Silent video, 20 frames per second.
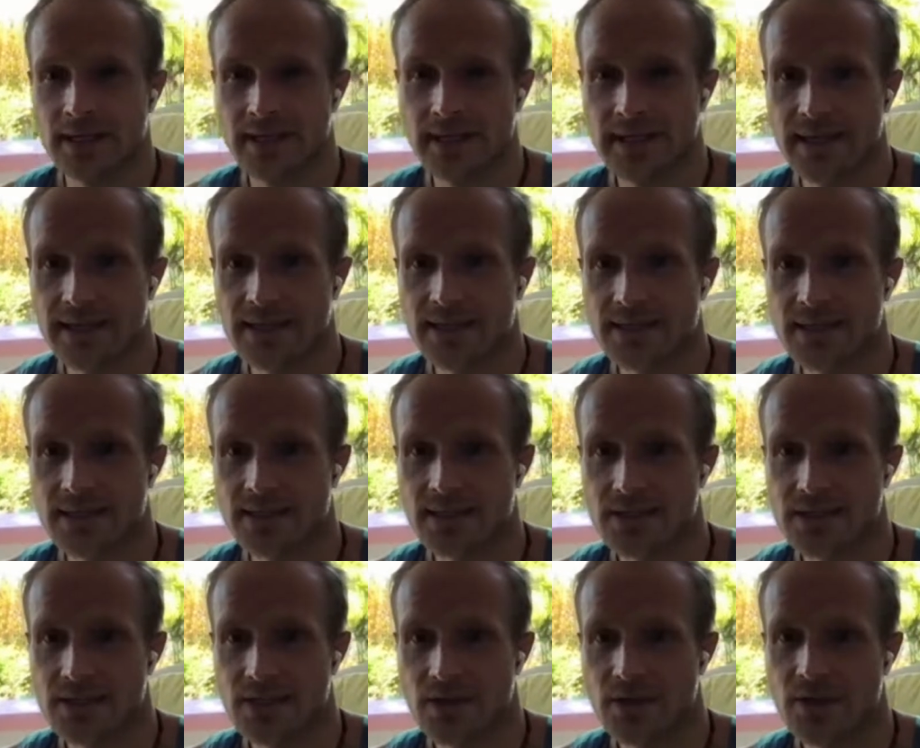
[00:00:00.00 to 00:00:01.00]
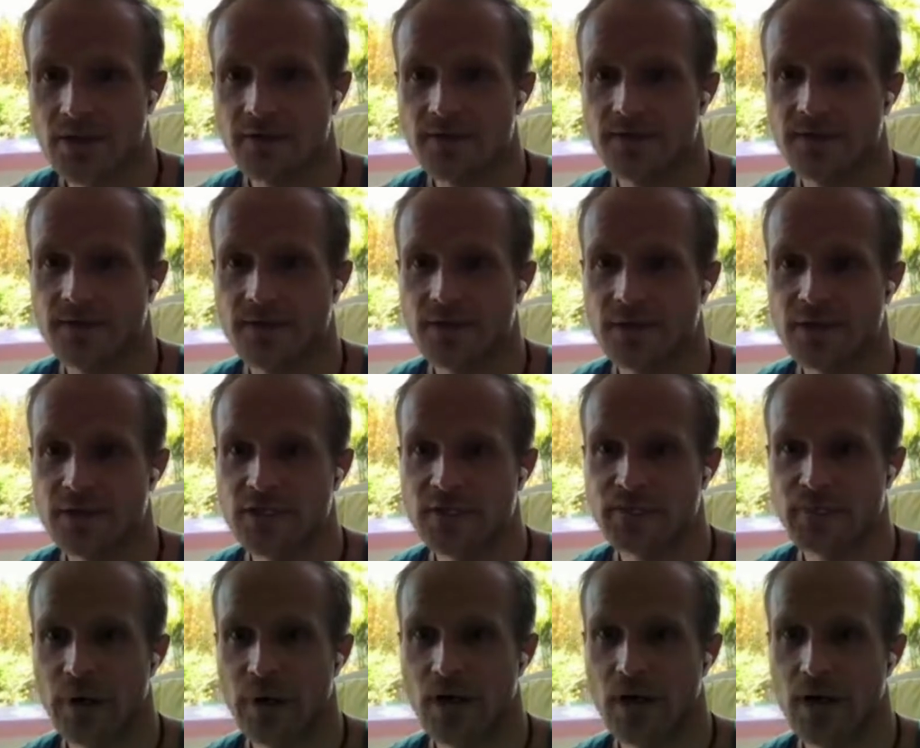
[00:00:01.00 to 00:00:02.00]
And so the
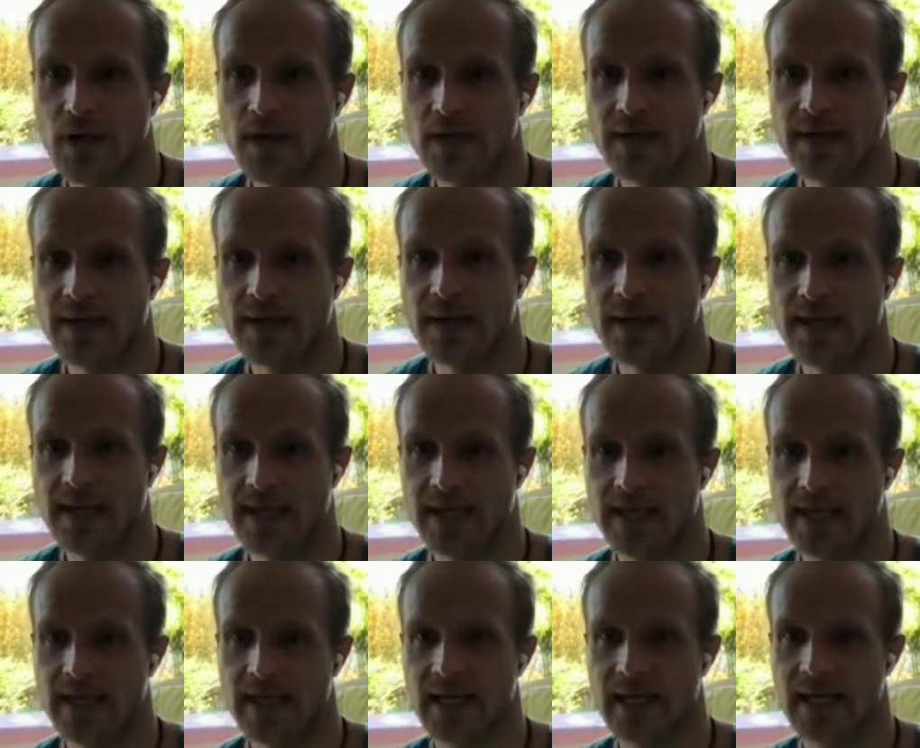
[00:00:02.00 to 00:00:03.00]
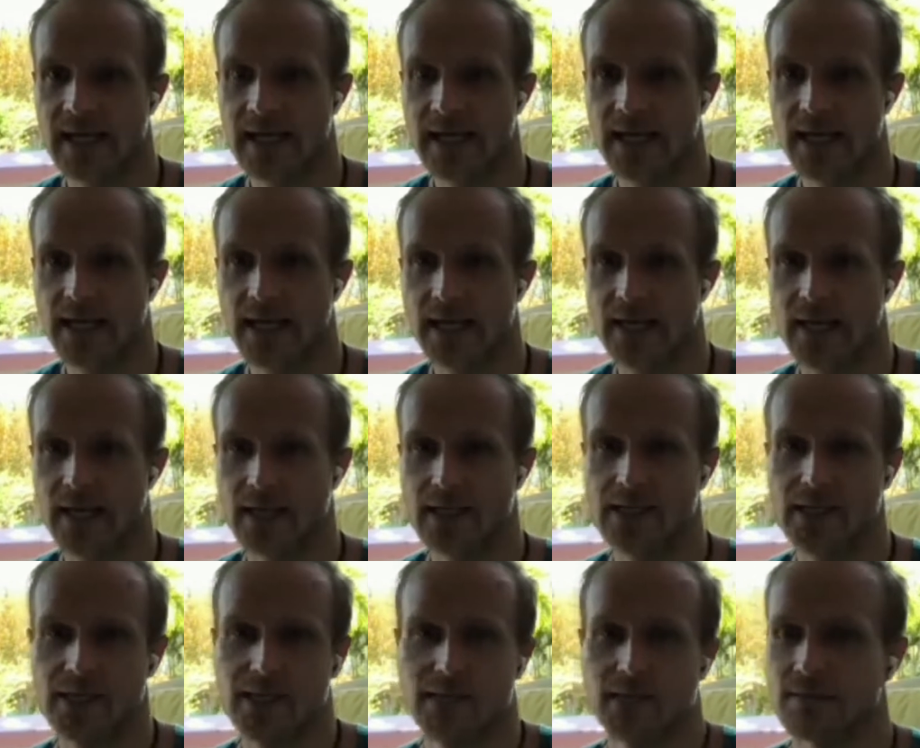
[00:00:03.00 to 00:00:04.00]
first part, I think,
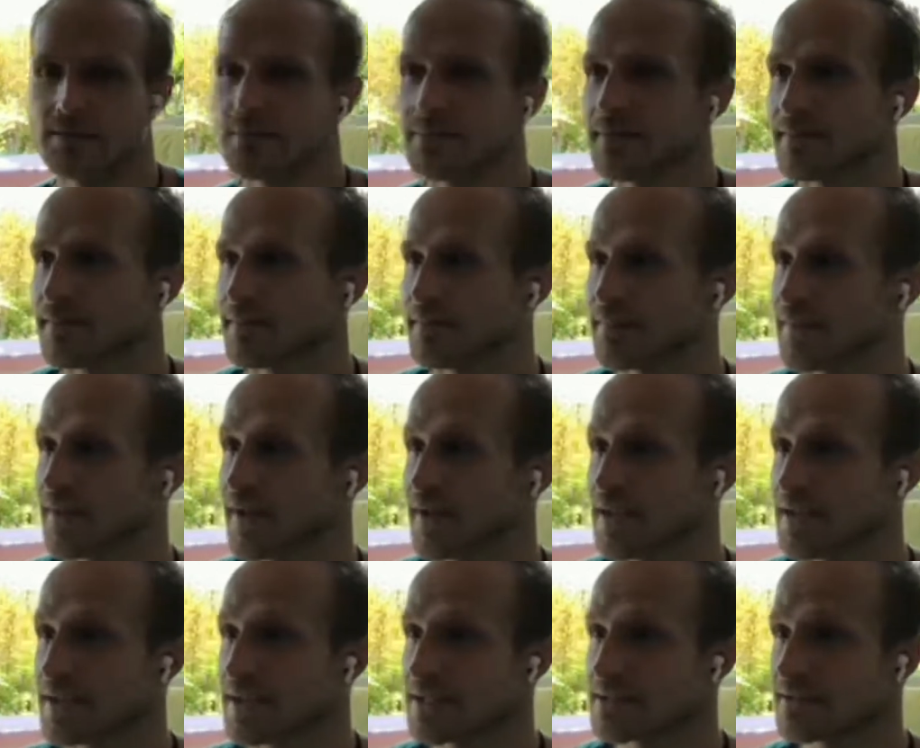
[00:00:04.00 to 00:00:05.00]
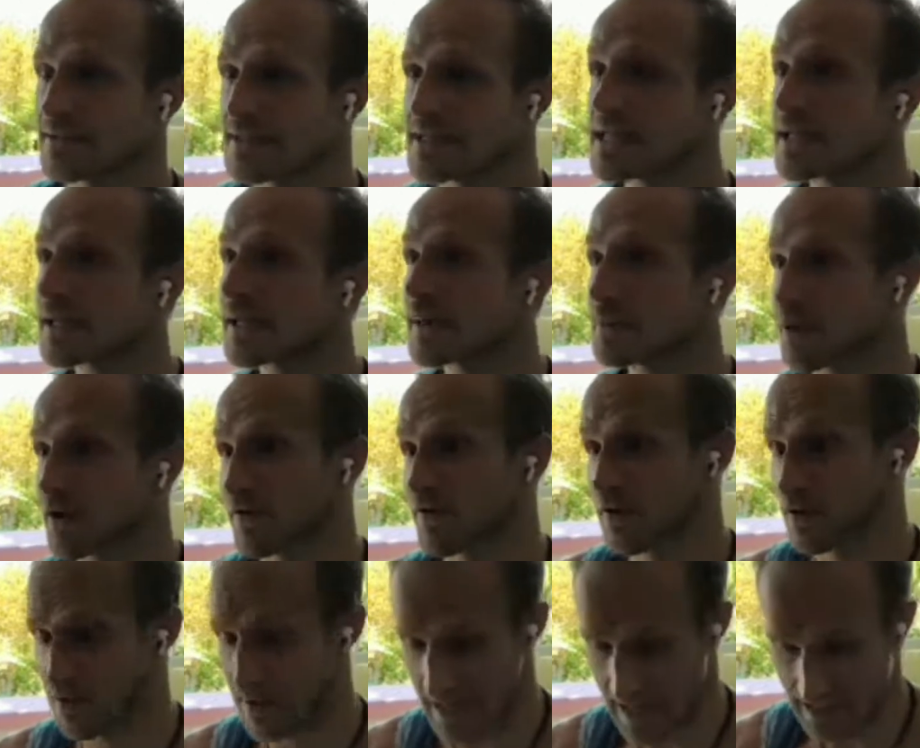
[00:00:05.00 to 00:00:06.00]
is it's a little bit of a
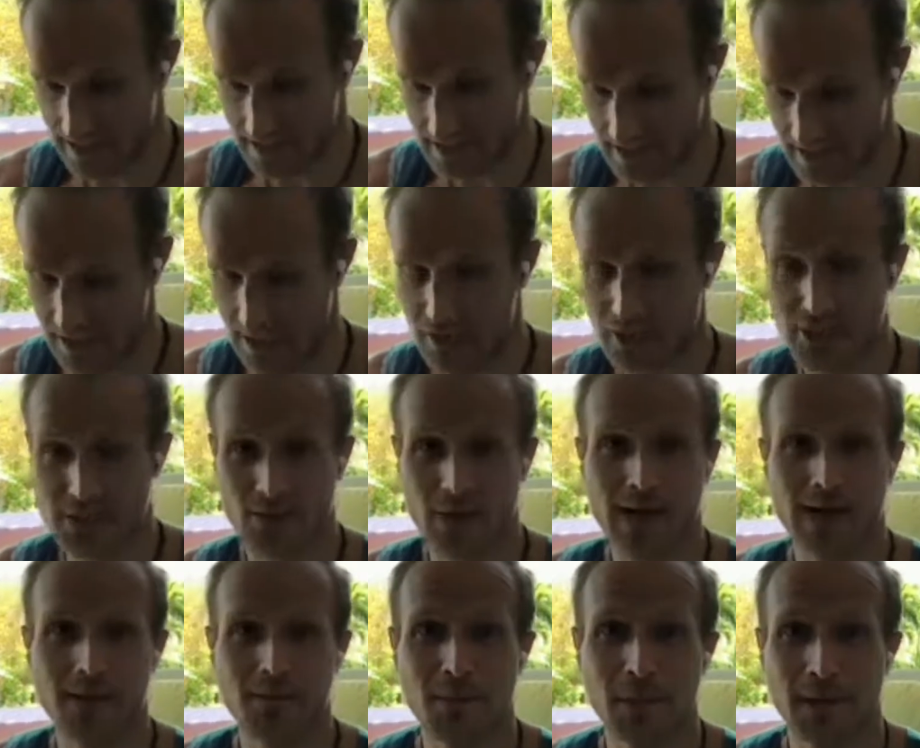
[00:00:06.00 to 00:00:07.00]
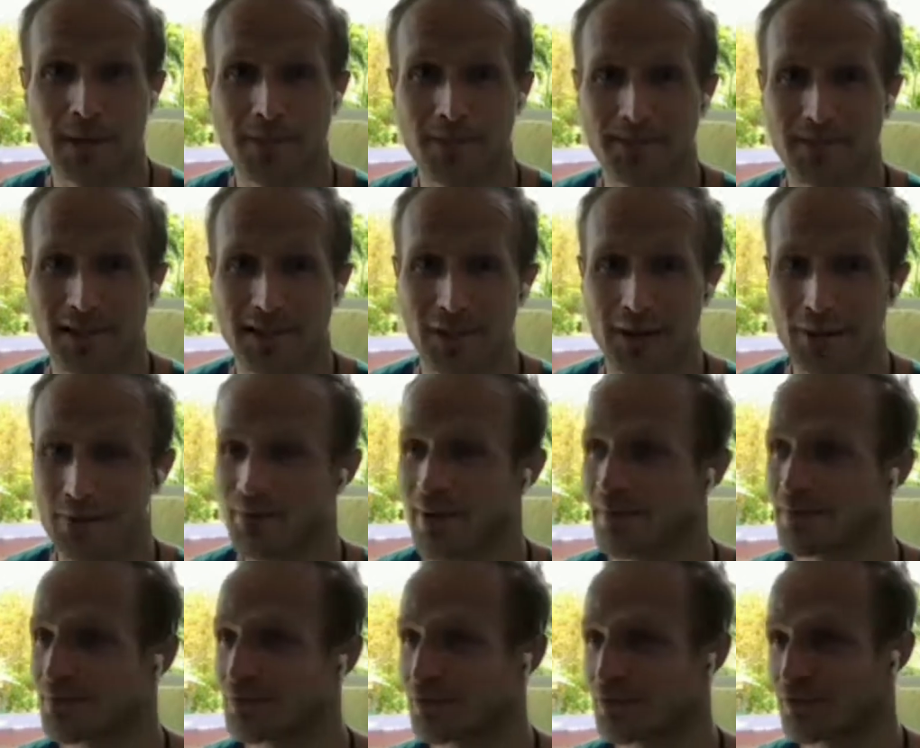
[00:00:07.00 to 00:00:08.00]
rant here as well, but
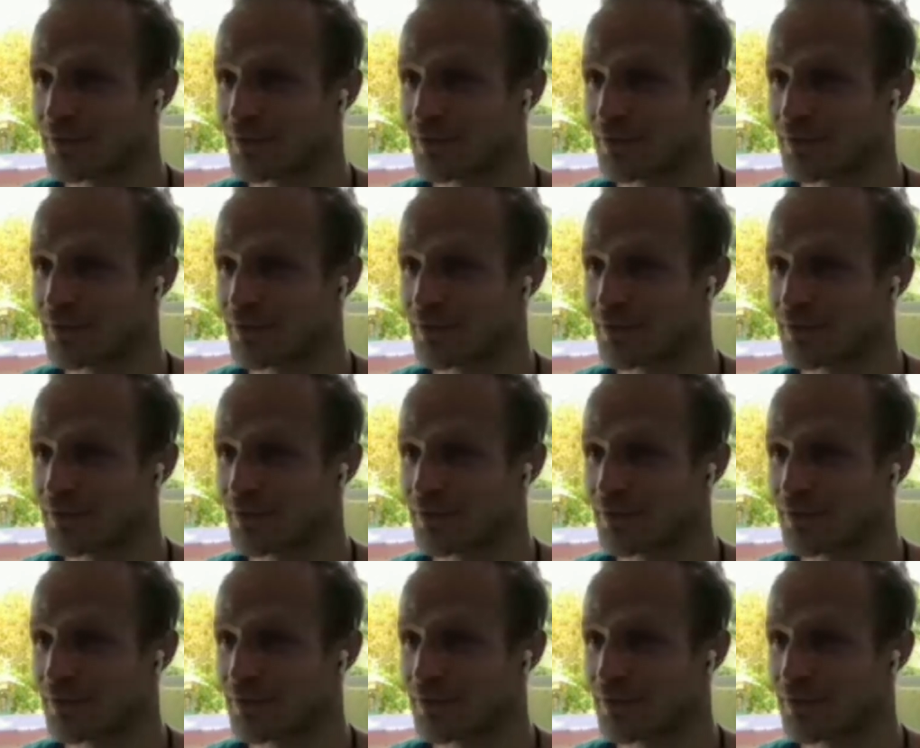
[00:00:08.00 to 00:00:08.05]
I'm